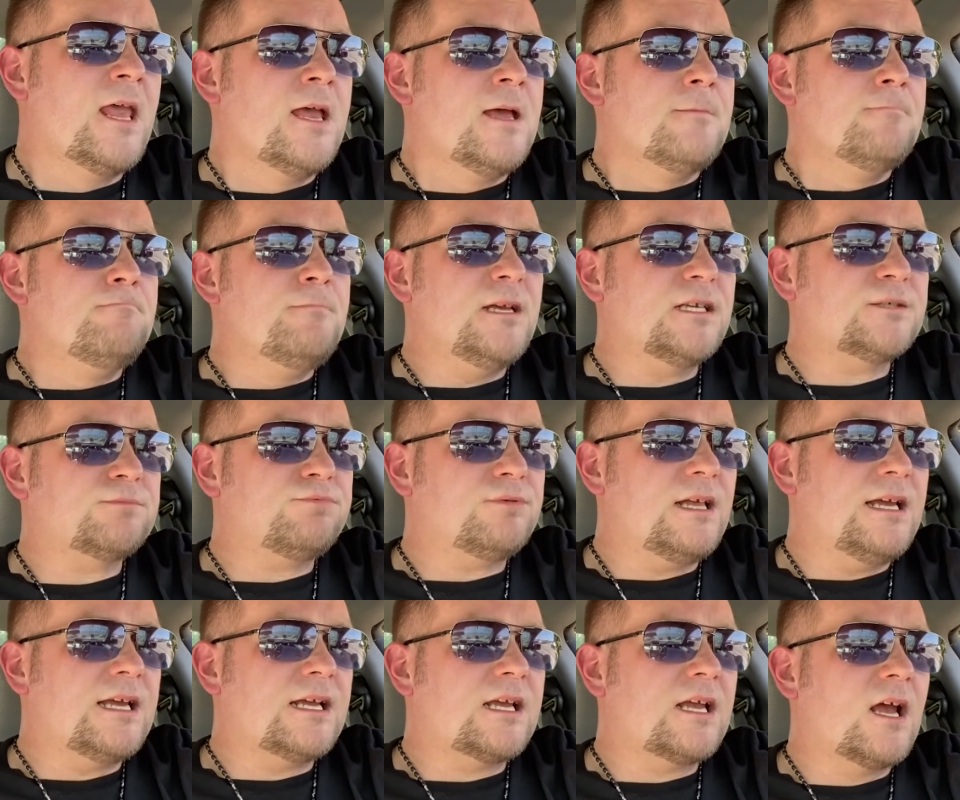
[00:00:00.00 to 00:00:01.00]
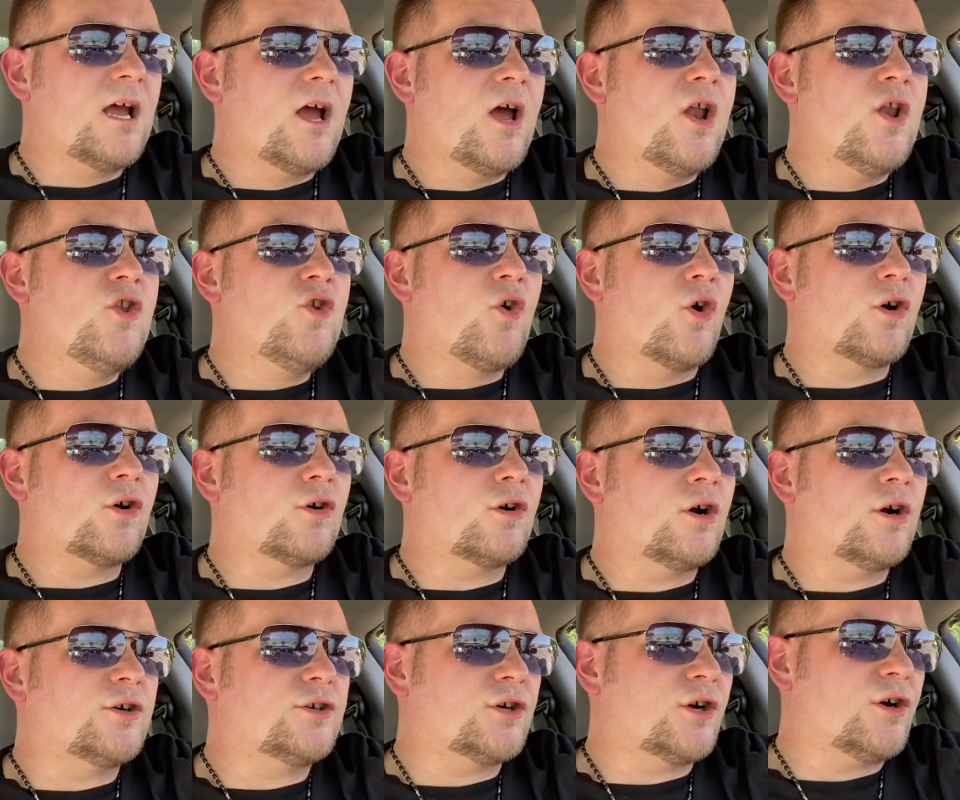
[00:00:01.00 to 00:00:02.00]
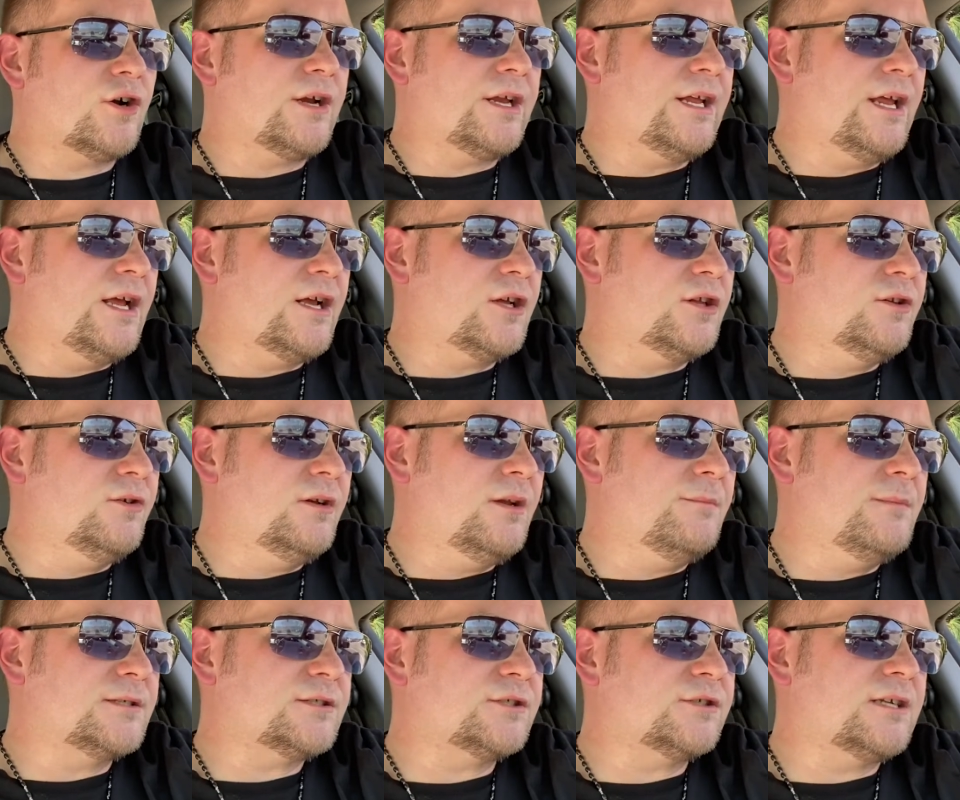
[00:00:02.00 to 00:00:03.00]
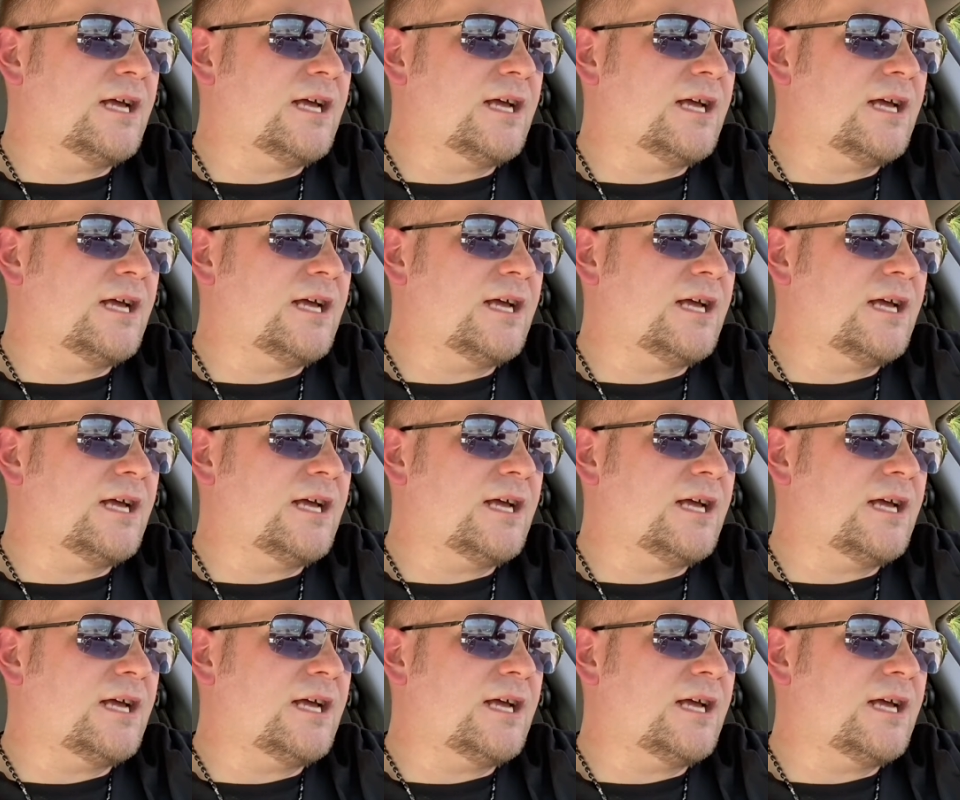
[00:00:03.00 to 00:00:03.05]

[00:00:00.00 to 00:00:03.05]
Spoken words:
Miss Blank nor her attorney included Mr.